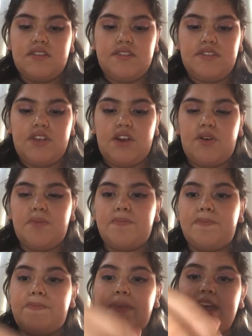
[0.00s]
So
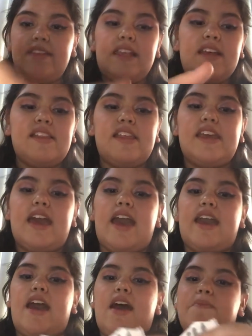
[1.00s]
basically, I
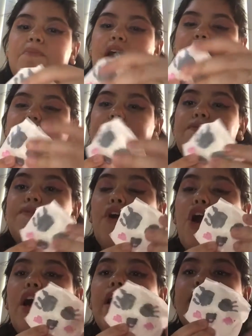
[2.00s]
have mine
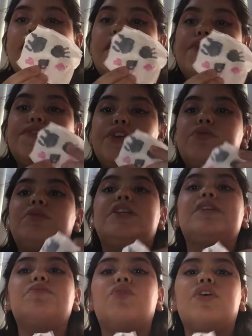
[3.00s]
full. If you
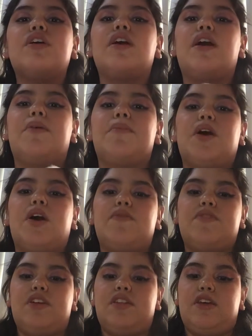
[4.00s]
need more of
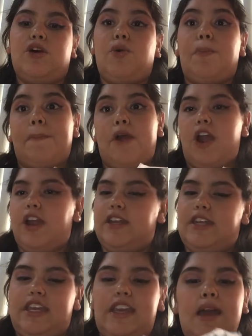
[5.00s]
the little
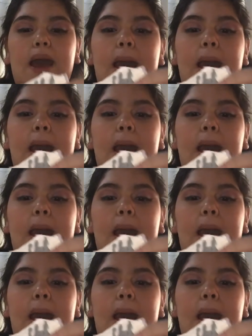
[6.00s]
party,